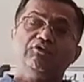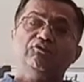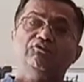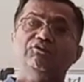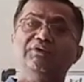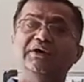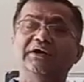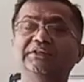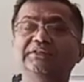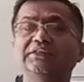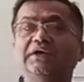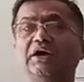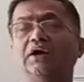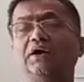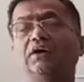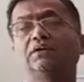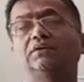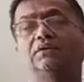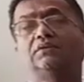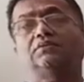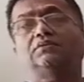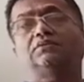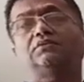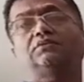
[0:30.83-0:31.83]
When
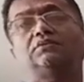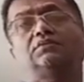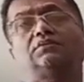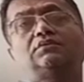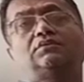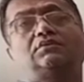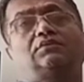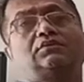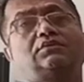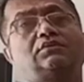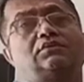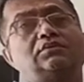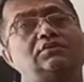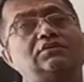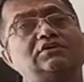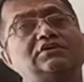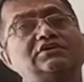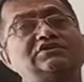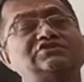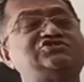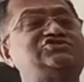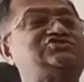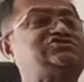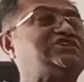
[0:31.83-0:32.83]
the
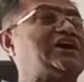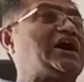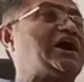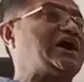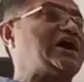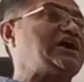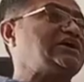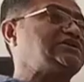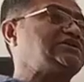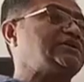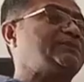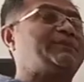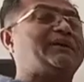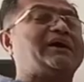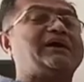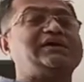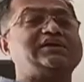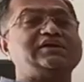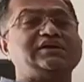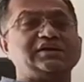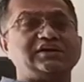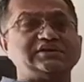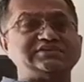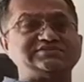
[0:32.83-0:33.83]
charged
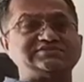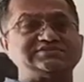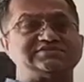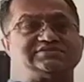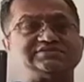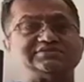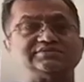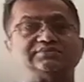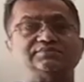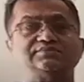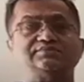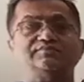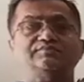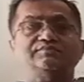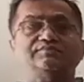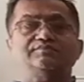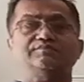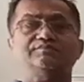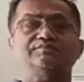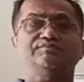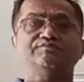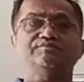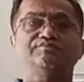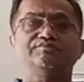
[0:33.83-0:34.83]
particles
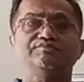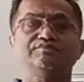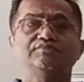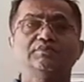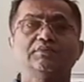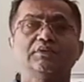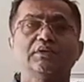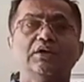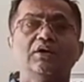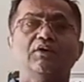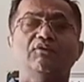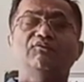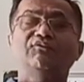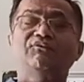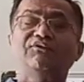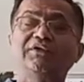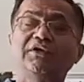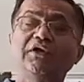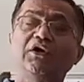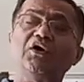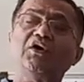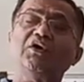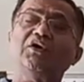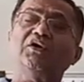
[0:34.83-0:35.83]

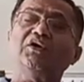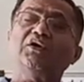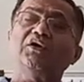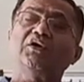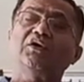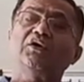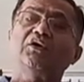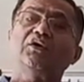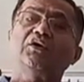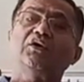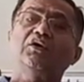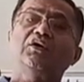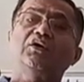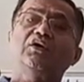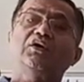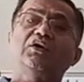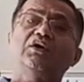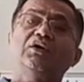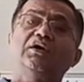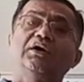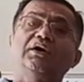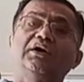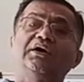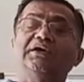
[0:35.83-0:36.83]
flow
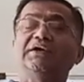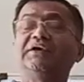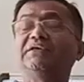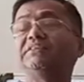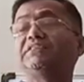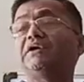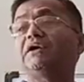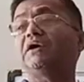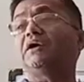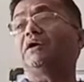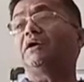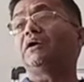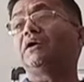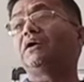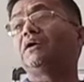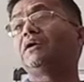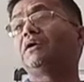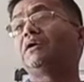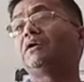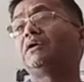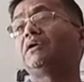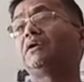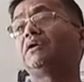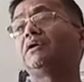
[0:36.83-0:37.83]
in the
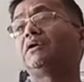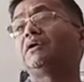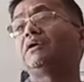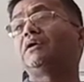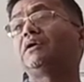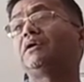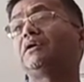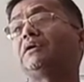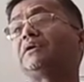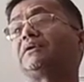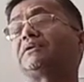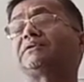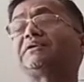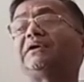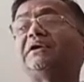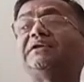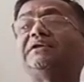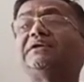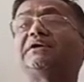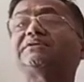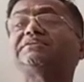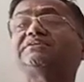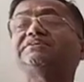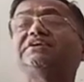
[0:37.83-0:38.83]

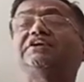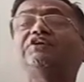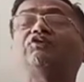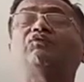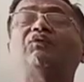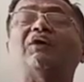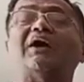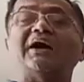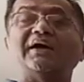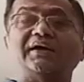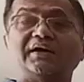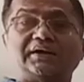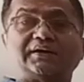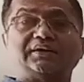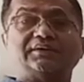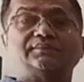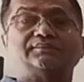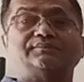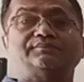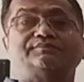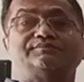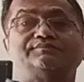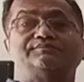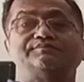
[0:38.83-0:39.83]
conducting
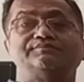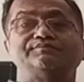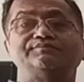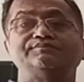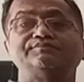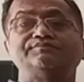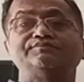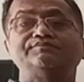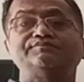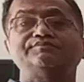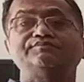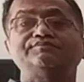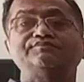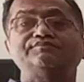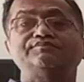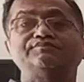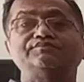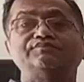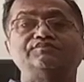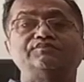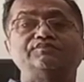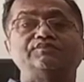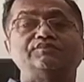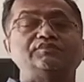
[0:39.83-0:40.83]
wire,
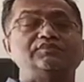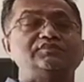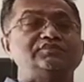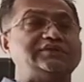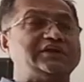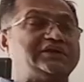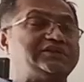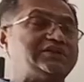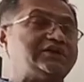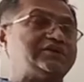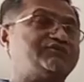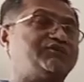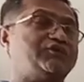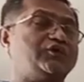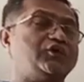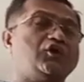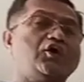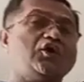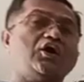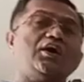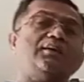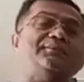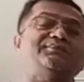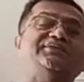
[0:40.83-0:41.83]
then the
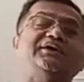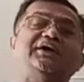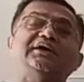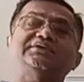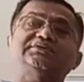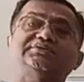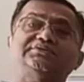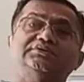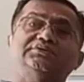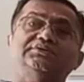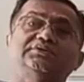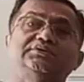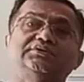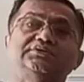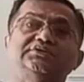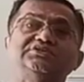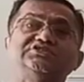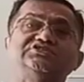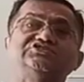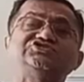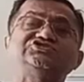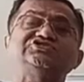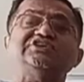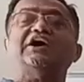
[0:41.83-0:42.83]
flow of that
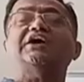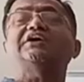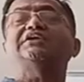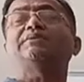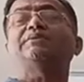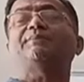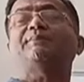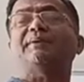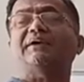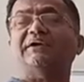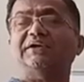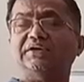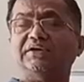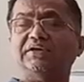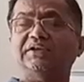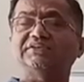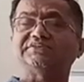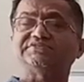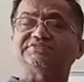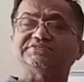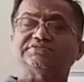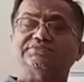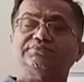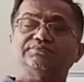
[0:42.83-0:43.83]
charged
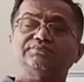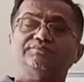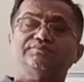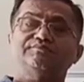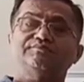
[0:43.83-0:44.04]
particles